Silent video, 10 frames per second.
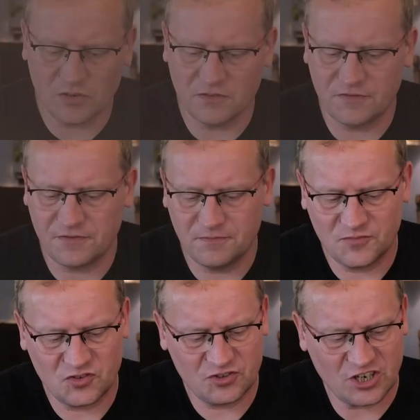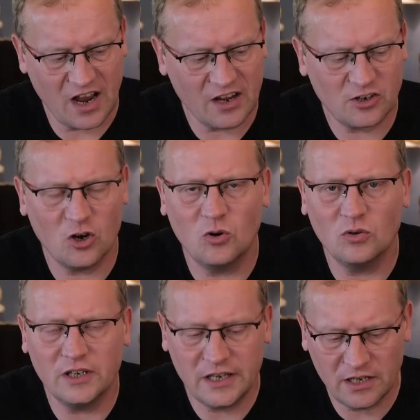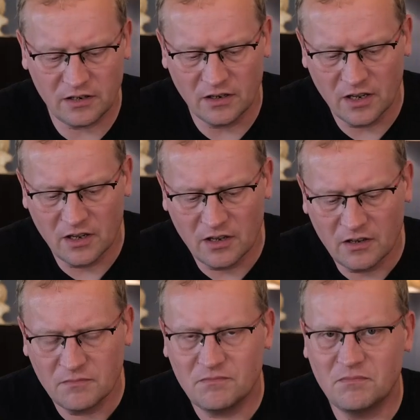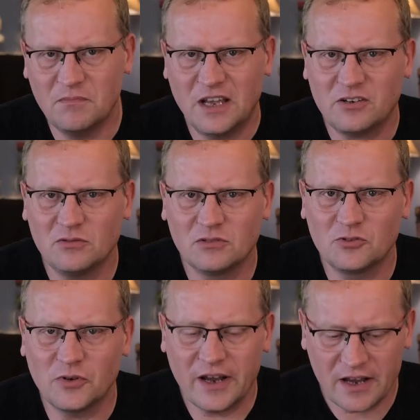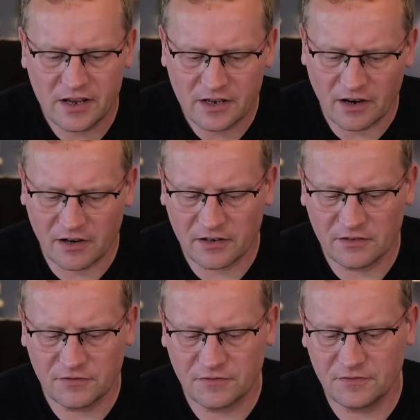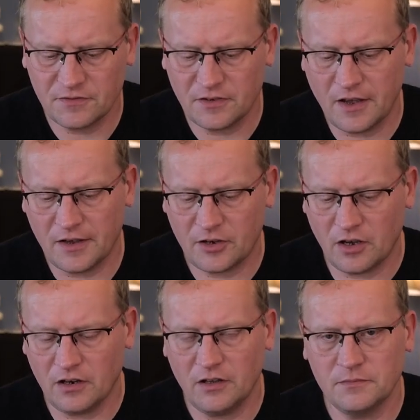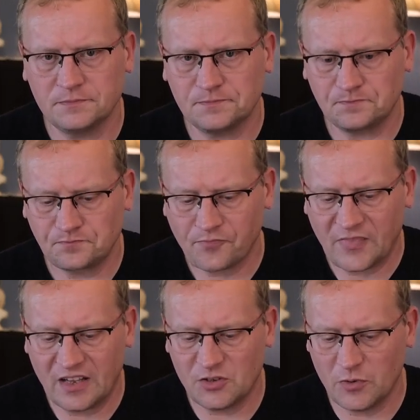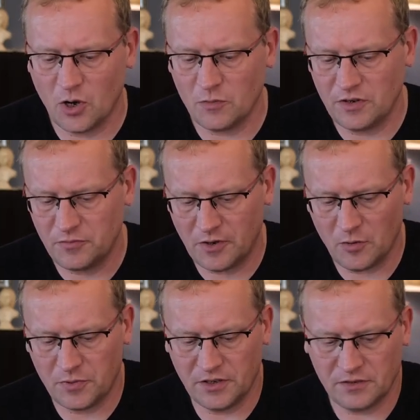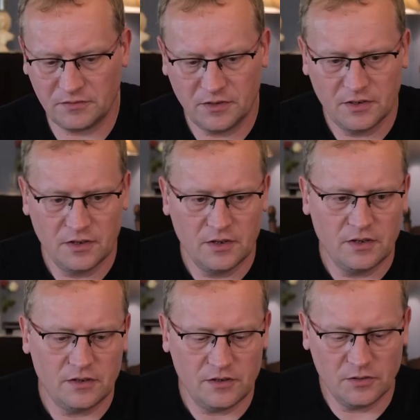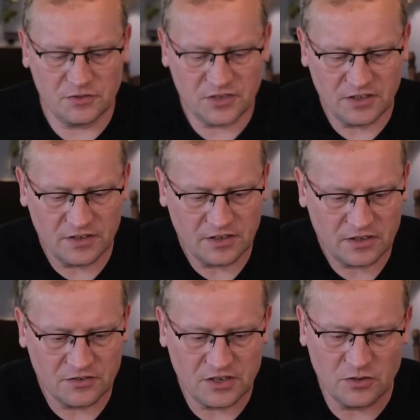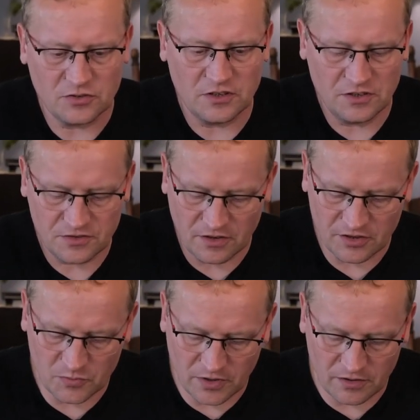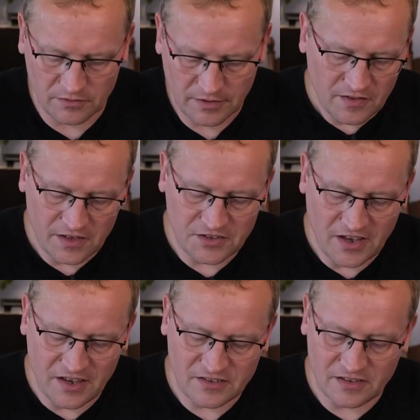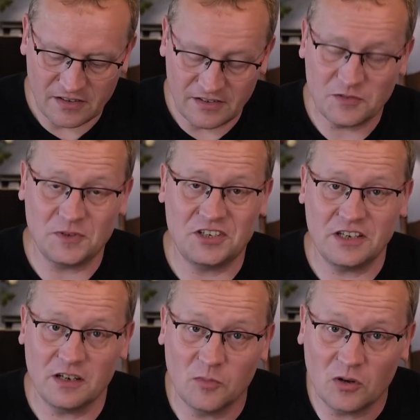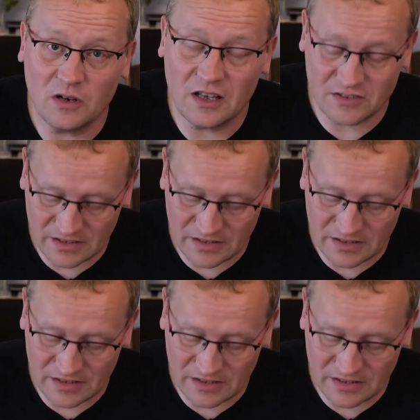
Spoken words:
of charcoaly metal gray kind of color. And if we open it, you'll see that it continues on the inside as well. This particular model has an